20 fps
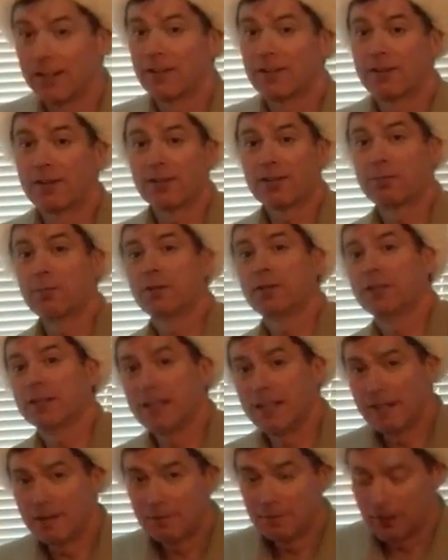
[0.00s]
Christmas
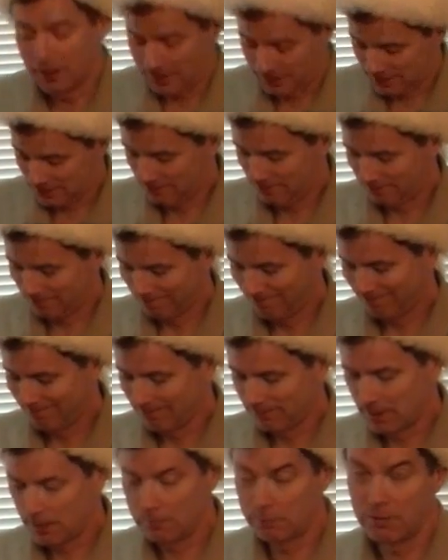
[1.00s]
Eve.
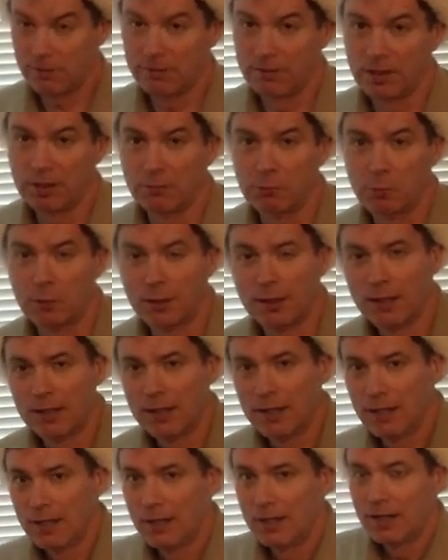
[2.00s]
A bit of a giveaway.
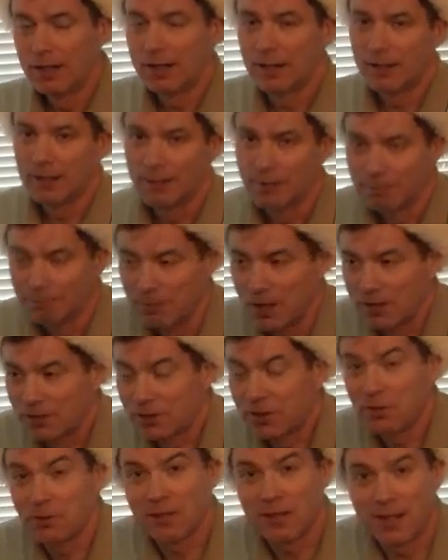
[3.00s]

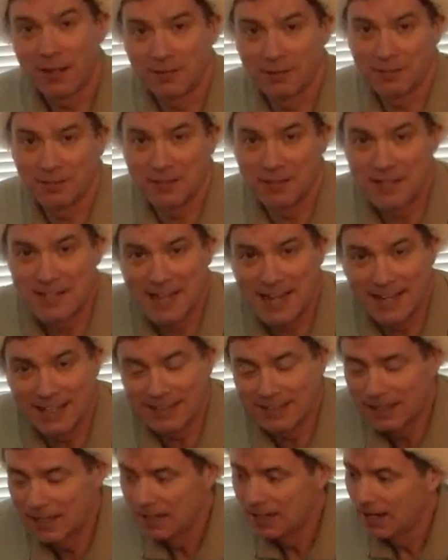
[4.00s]

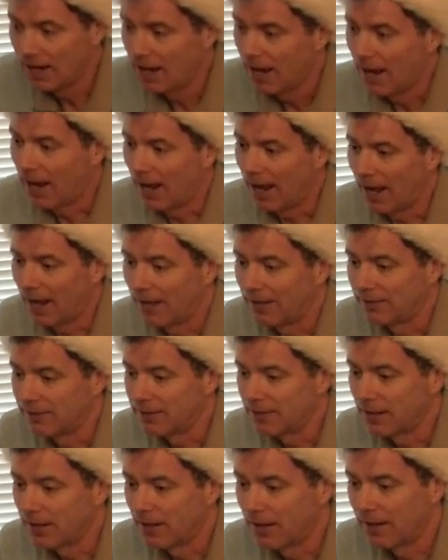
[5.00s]
2010.
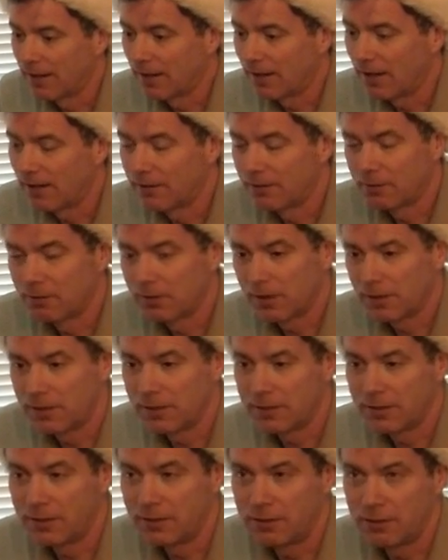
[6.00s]
And I thought I
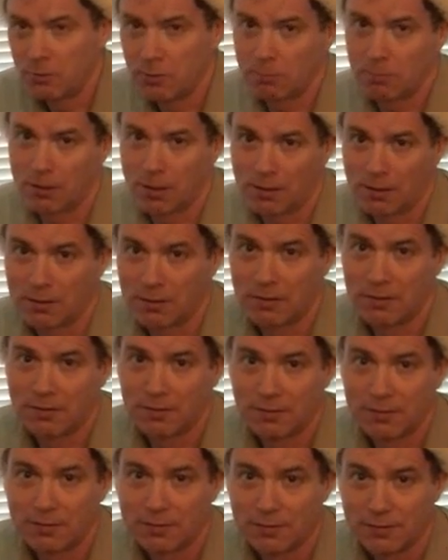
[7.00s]
needed to do a blog
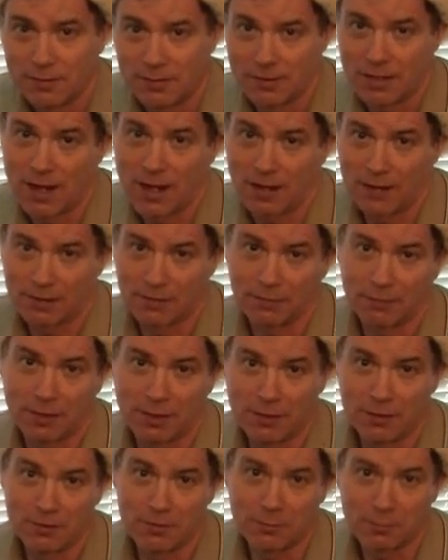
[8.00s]
today, because if I
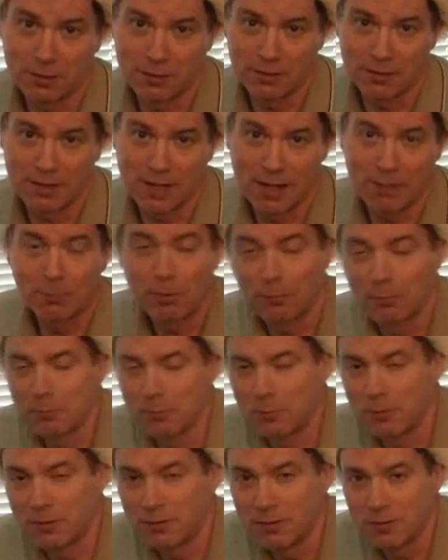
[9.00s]
didn't do one today, I probably
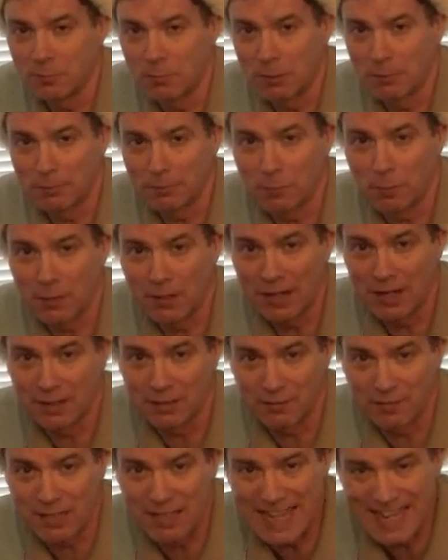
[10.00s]
wouldn't do one before the
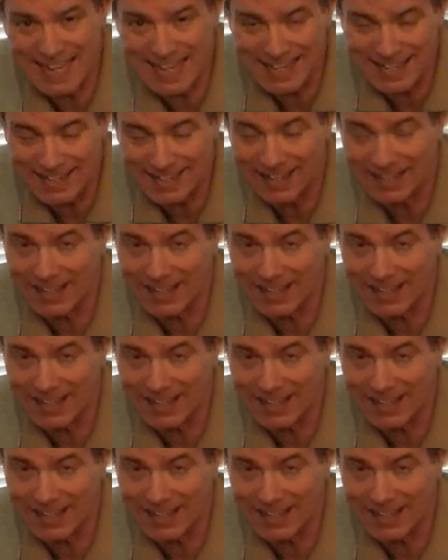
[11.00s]
end of the year,